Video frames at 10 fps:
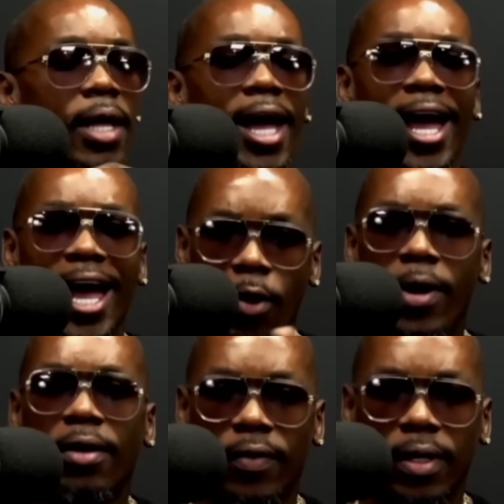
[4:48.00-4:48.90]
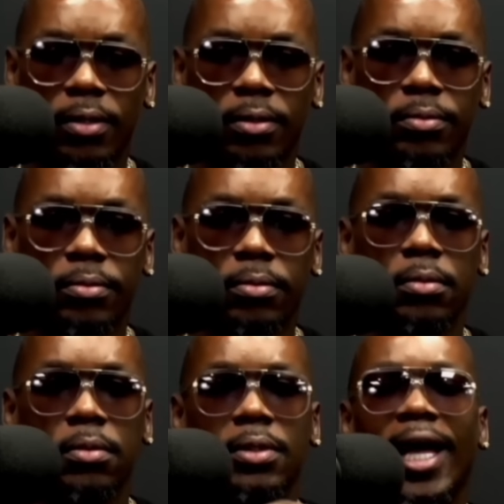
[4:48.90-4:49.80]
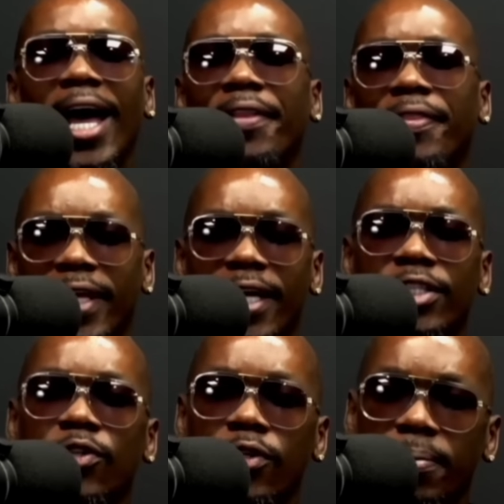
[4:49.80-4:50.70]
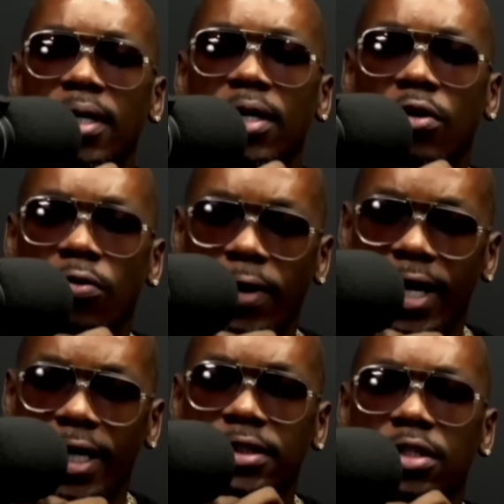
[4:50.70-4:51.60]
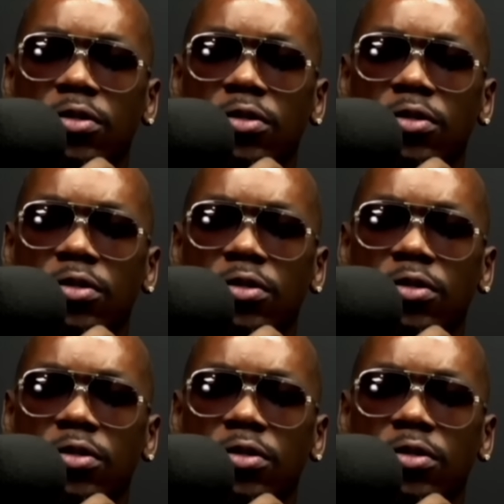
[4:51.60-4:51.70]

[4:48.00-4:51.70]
However, I think it's going to be a great,